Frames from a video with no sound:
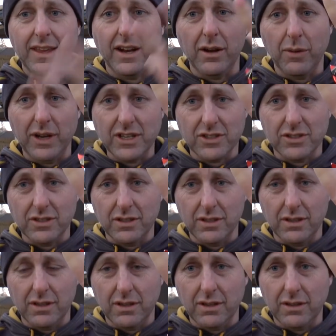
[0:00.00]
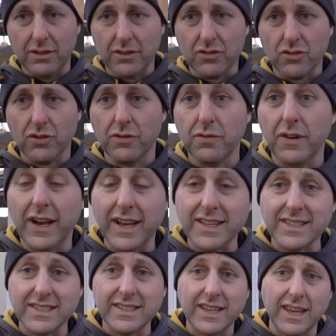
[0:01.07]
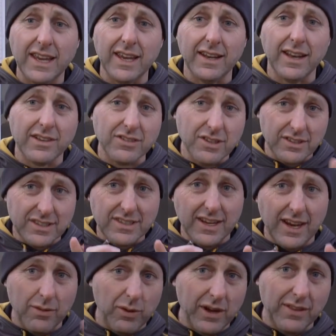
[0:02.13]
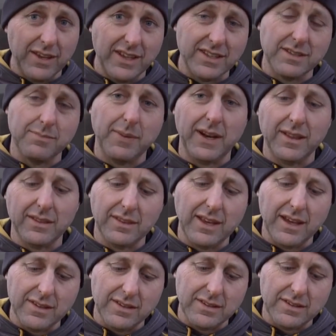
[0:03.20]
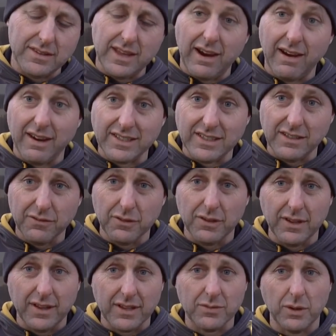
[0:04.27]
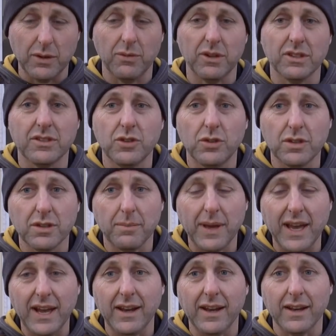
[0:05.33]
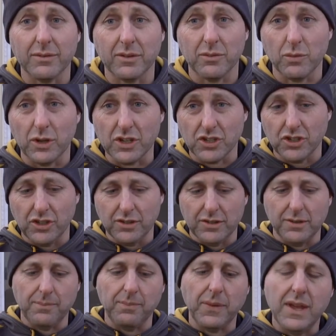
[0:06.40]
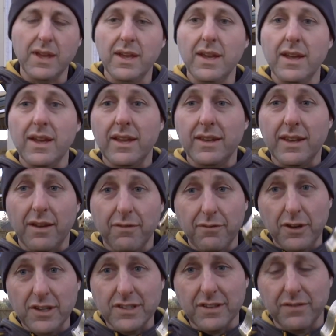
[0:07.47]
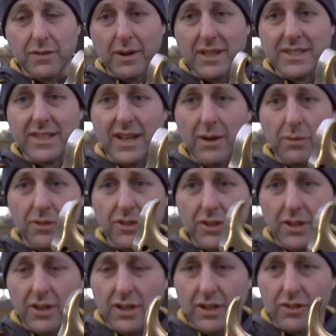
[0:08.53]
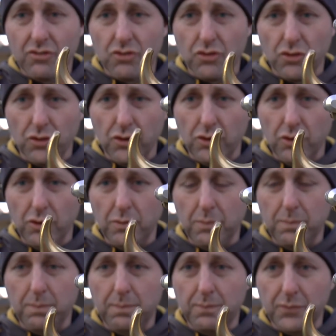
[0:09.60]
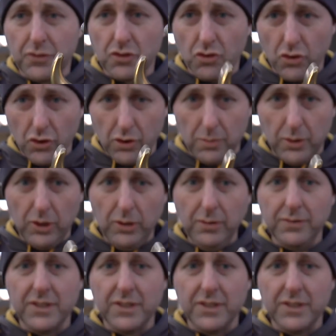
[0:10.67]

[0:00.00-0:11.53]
then I went to the TRU Fire Sear. Now, it's not to say one of these is better than the others. They are different, and that's what I want to talk about. I want to shoot them. Now, first off, I'm going to start with the TRU Ball